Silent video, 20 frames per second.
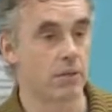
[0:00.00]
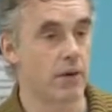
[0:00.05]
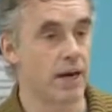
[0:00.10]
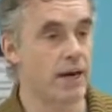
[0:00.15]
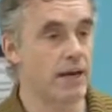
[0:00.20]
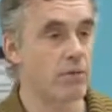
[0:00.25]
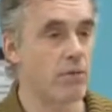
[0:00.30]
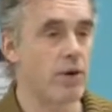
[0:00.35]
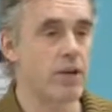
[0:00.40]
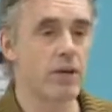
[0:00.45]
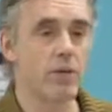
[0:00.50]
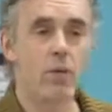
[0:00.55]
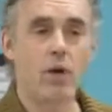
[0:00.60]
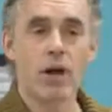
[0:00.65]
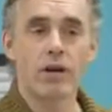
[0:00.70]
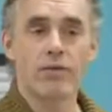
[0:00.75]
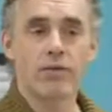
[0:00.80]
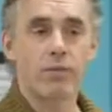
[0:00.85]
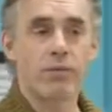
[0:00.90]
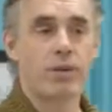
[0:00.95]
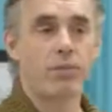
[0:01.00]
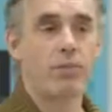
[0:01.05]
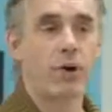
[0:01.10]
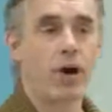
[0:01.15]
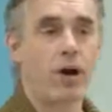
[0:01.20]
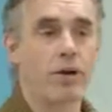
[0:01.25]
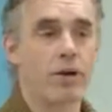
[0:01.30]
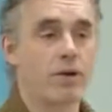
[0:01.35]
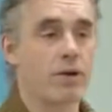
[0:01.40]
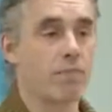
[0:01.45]
Right? What do you want from your
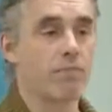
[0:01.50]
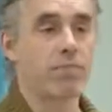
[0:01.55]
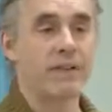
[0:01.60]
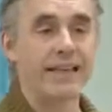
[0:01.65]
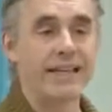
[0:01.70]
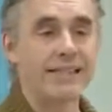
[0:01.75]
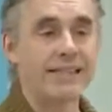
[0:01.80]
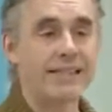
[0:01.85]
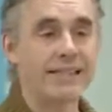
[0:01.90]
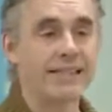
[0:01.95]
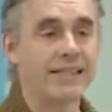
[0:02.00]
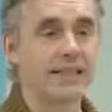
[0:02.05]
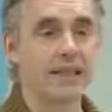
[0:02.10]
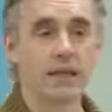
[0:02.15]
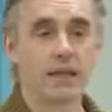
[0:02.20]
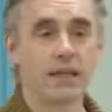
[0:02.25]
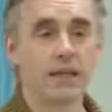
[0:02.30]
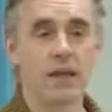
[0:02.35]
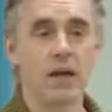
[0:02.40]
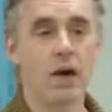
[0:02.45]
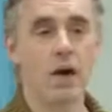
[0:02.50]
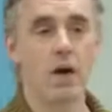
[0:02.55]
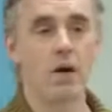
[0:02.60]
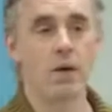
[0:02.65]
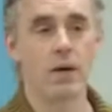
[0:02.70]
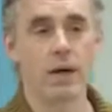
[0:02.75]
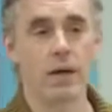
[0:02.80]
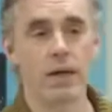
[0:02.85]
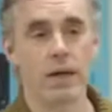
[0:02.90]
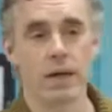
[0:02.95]
partner? Bliss?
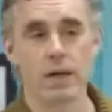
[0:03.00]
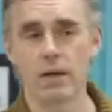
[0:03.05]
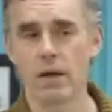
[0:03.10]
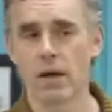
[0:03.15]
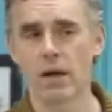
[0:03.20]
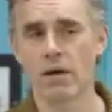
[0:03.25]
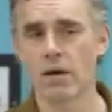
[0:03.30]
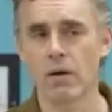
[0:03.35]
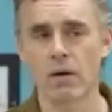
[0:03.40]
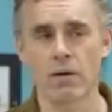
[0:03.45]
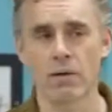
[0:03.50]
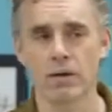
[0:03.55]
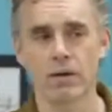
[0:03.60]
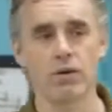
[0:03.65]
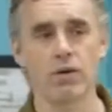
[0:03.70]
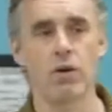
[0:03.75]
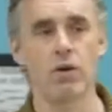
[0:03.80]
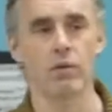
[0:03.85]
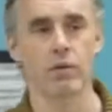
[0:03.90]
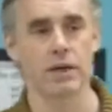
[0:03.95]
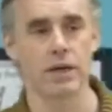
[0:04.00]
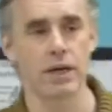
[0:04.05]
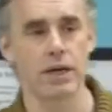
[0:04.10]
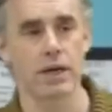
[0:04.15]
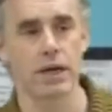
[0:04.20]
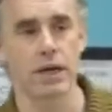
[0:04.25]
No. No, you don't.